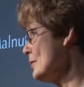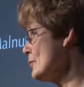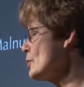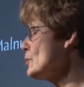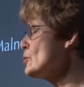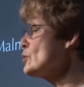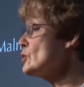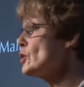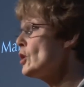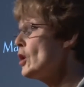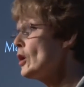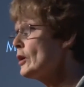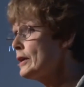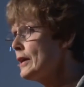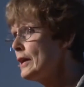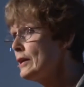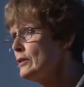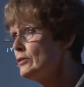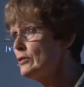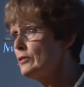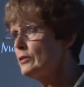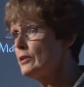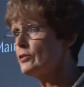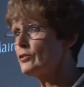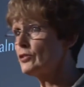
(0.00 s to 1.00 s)
through
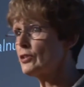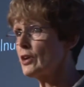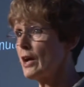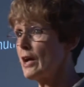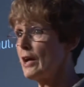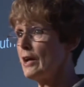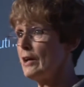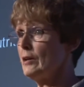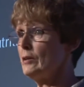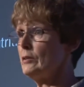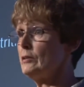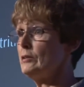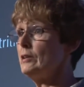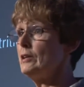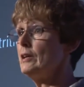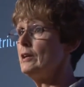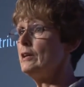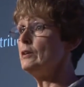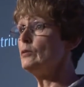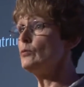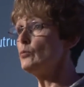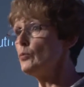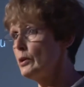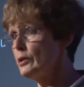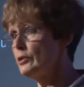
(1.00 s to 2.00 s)
talking to the child
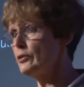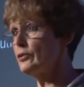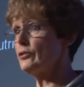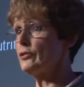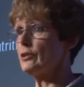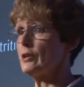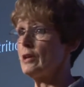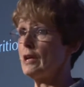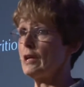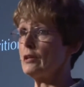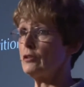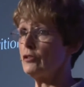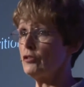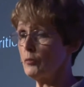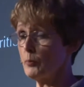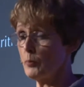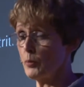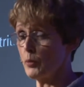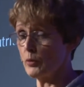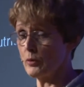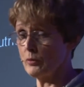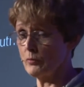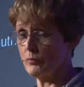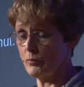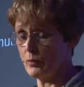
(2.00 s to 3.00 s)
in rich and
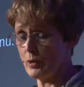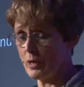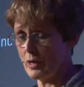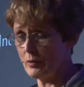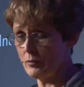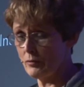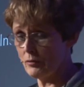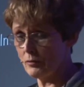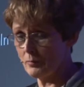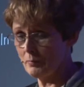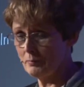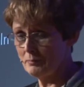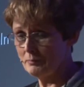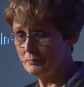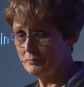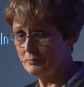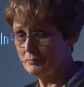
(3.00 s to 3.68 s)
supportive ways.